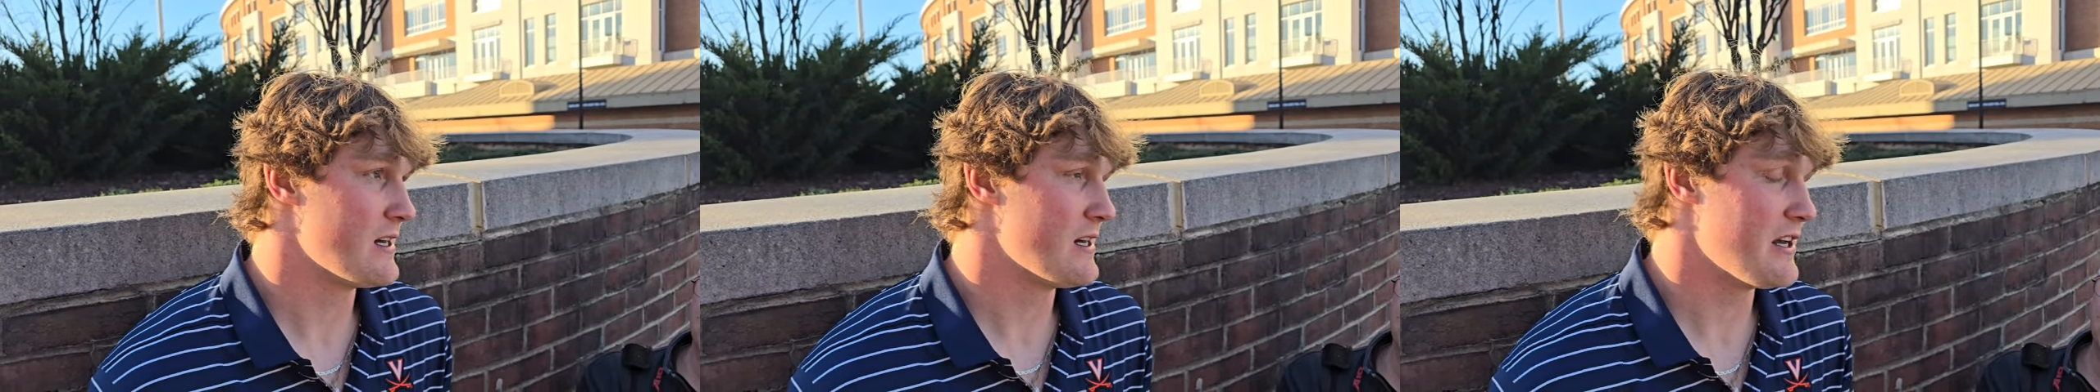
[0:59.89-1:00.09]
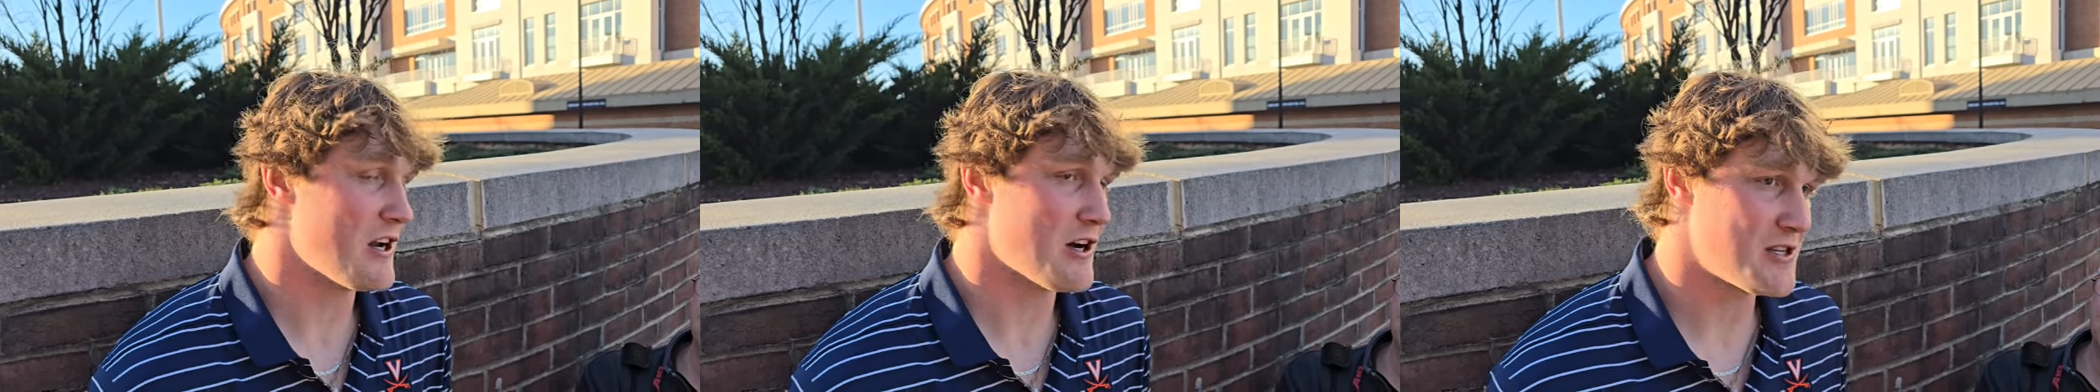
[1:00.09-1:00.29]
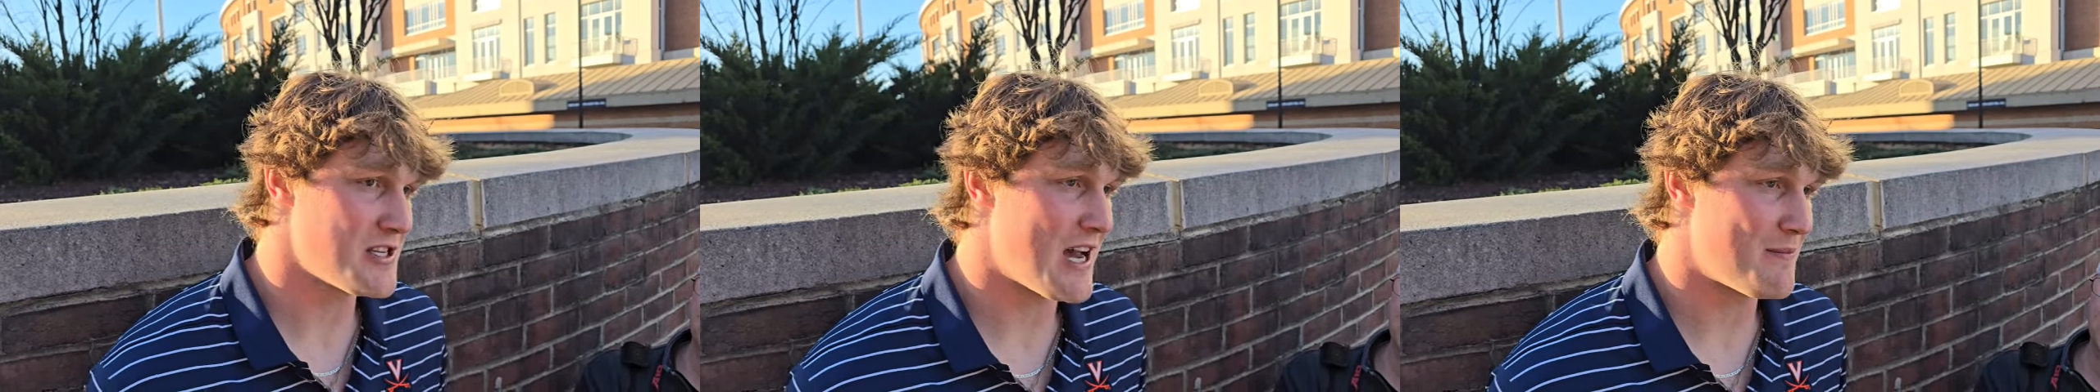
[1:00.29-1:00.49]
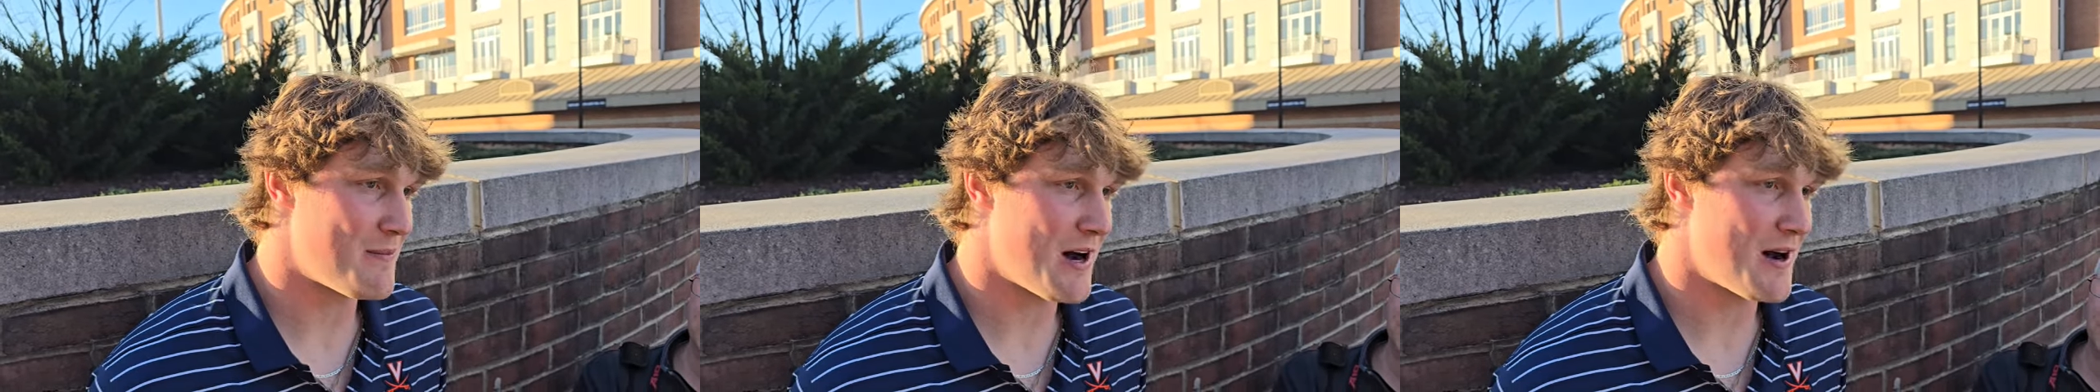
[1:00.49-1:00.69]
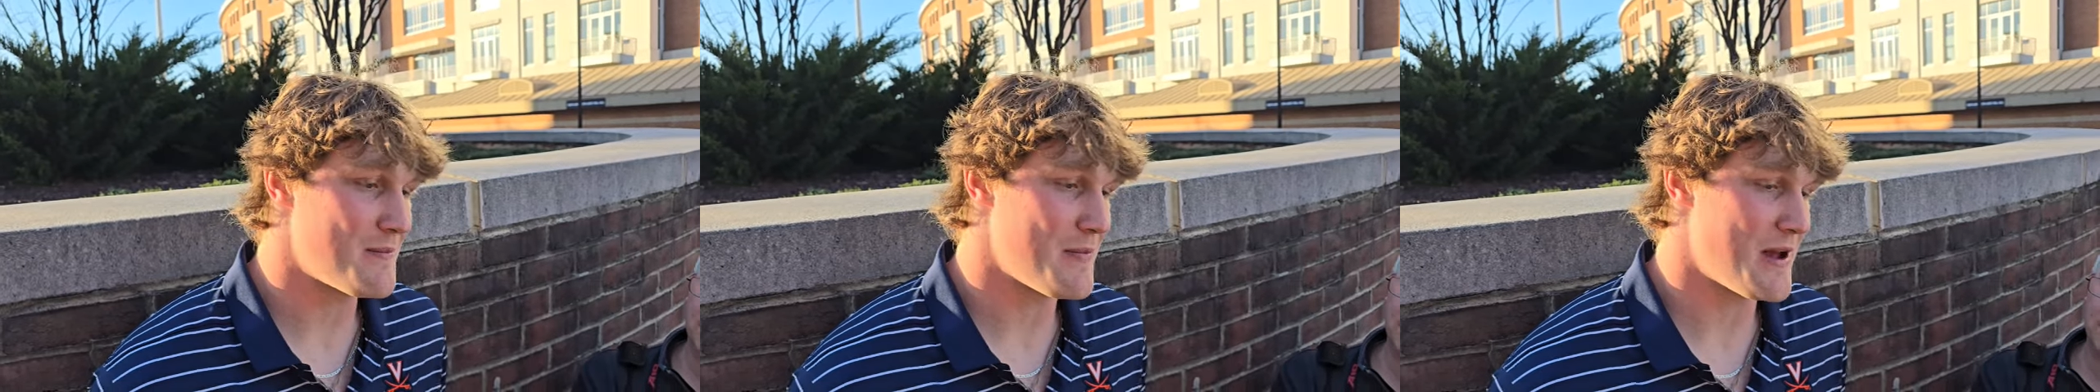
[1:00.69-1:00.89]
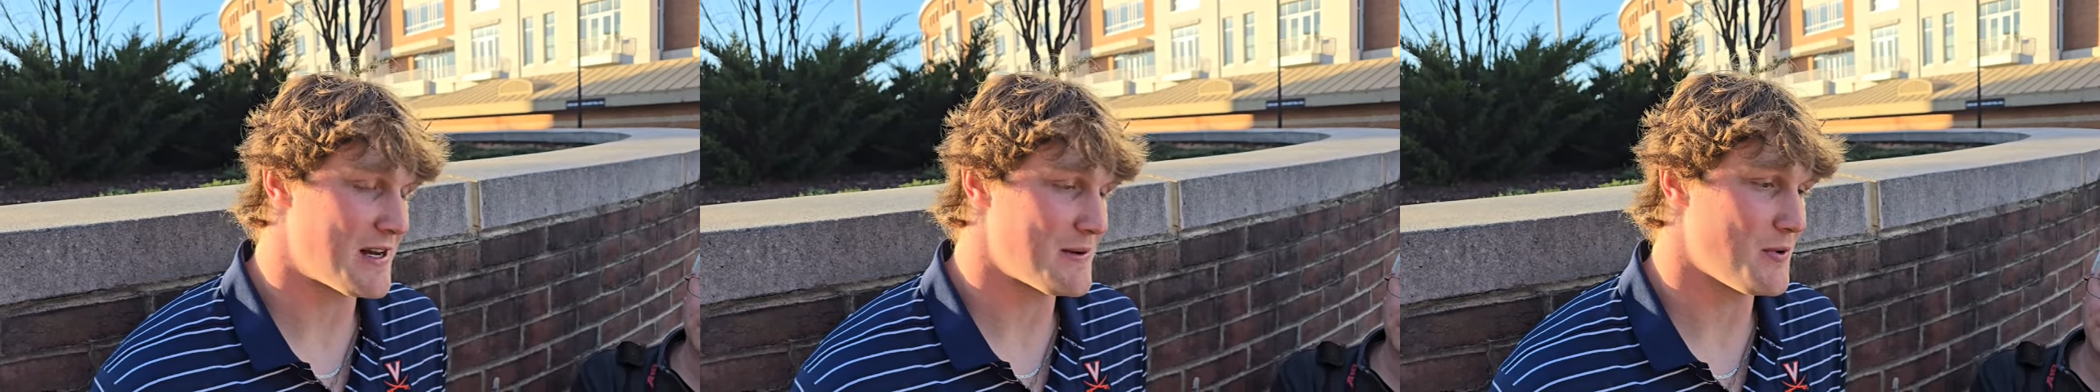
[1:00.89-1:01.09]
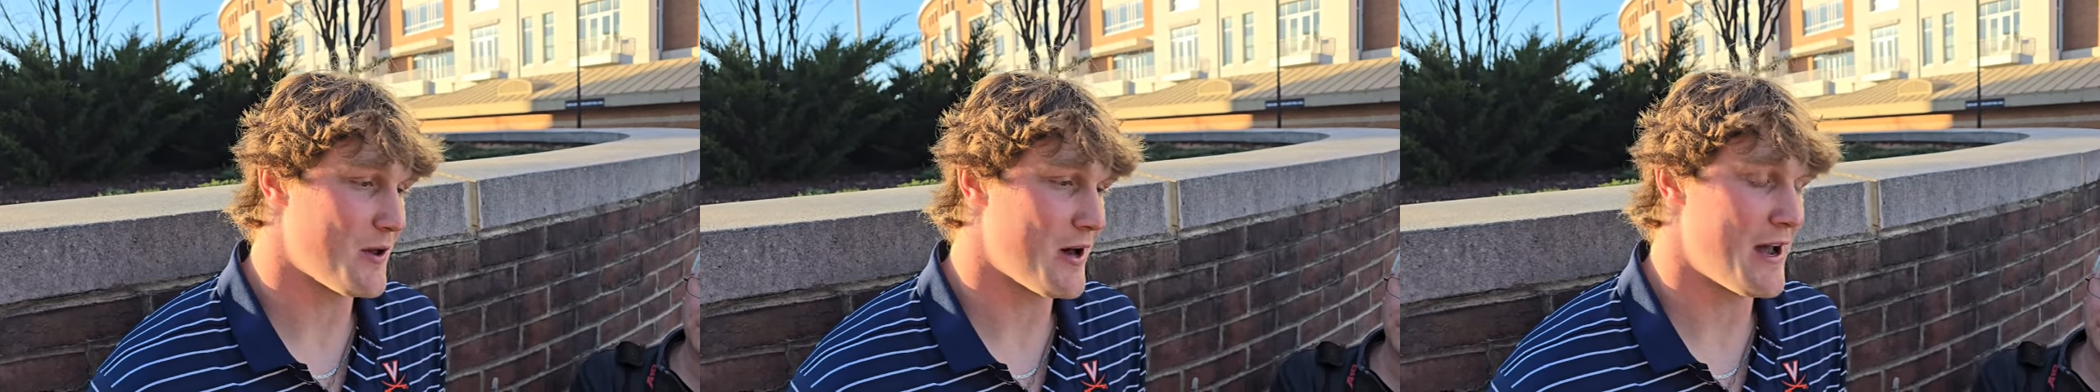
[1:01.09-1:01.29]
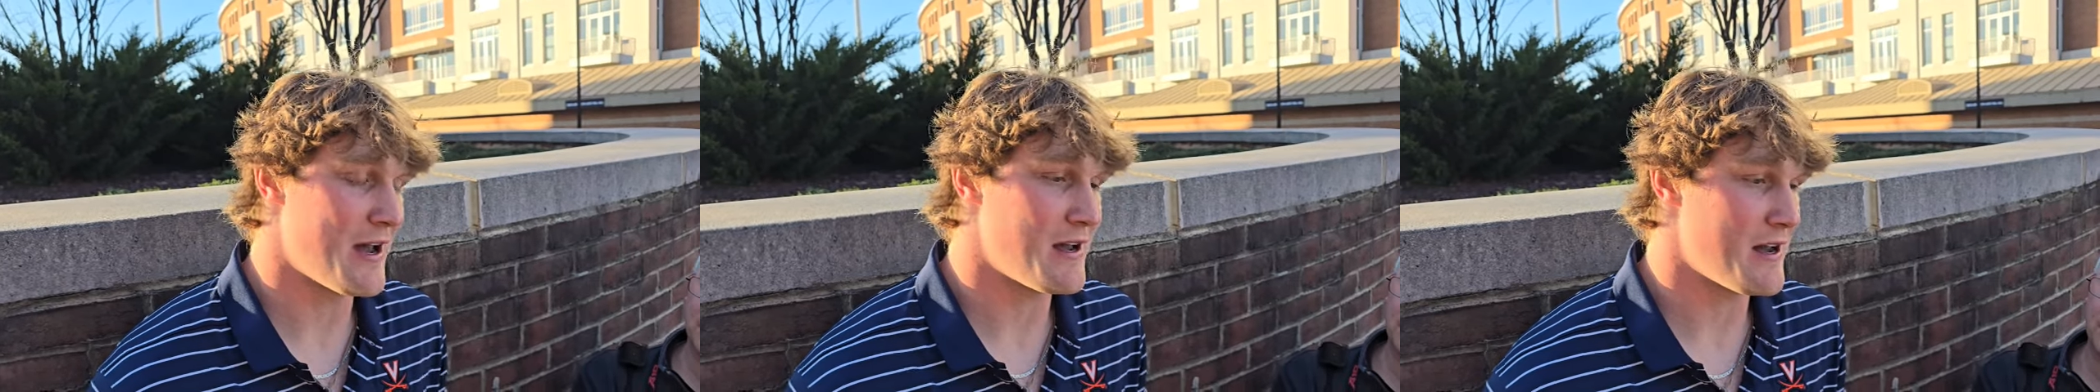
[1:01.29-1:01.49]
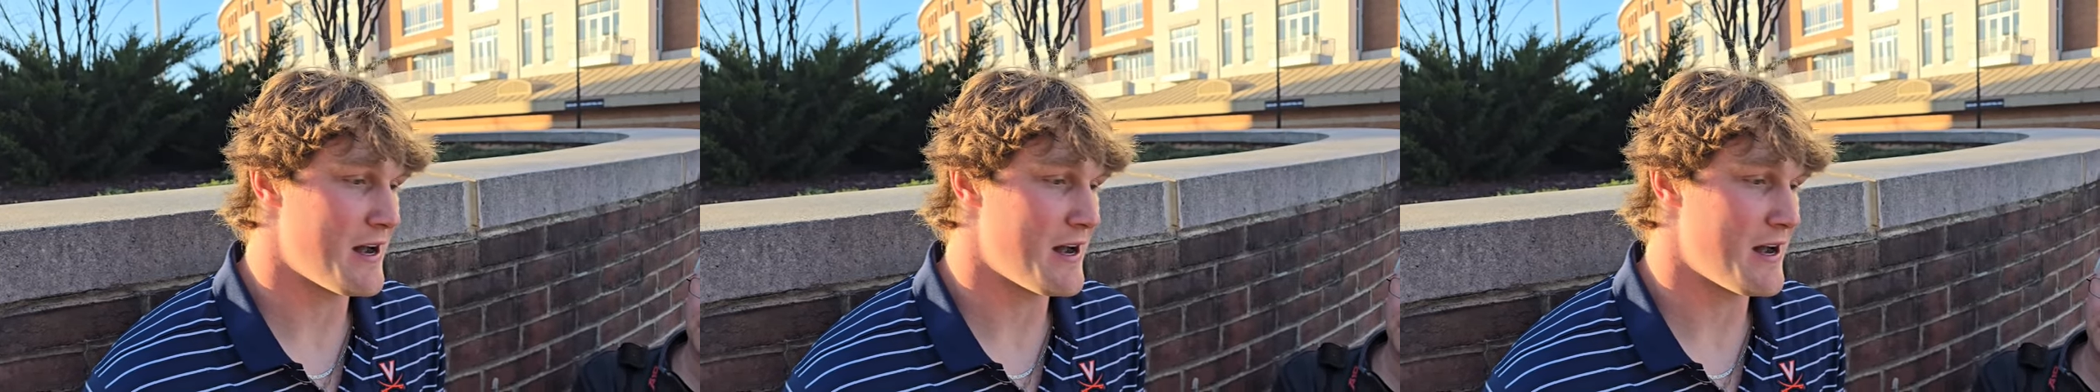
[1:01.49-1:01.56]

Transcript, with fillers: you know step up, make a play.